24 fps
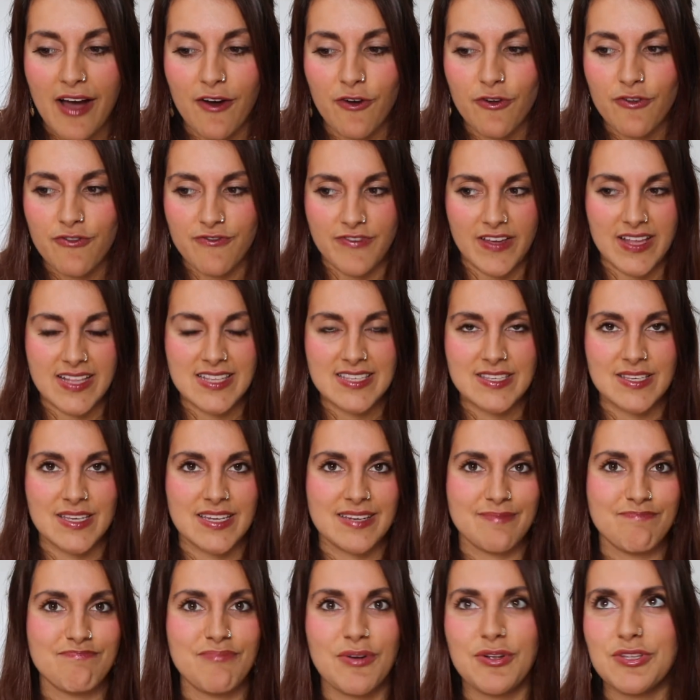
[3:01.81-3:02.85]
outfits
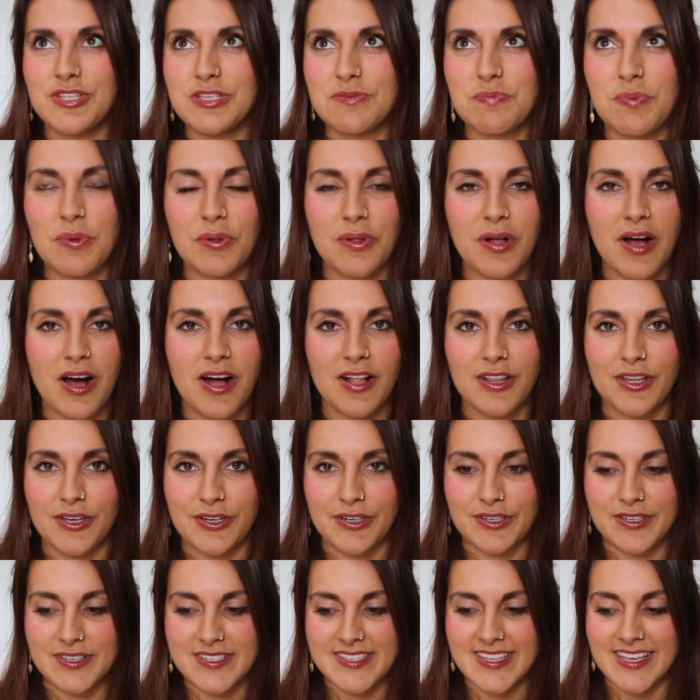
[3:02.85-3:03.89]
in multiple
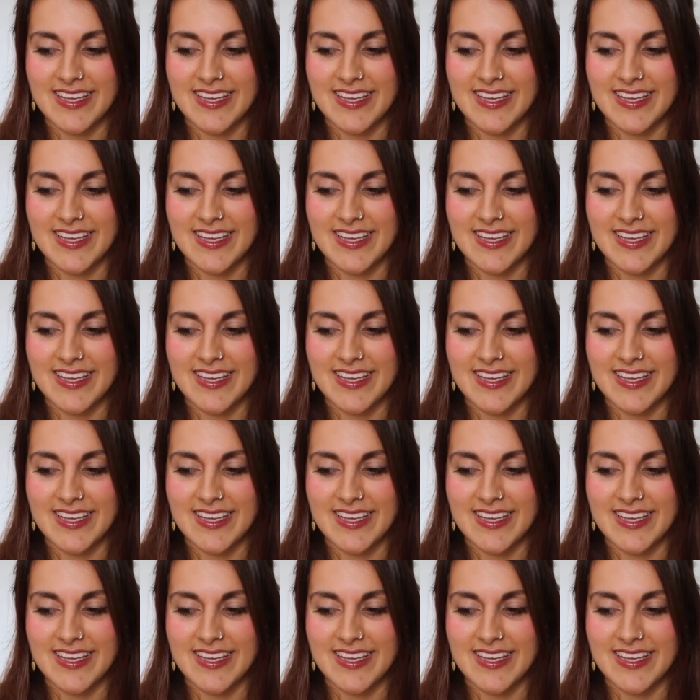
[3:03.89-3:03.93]
colors,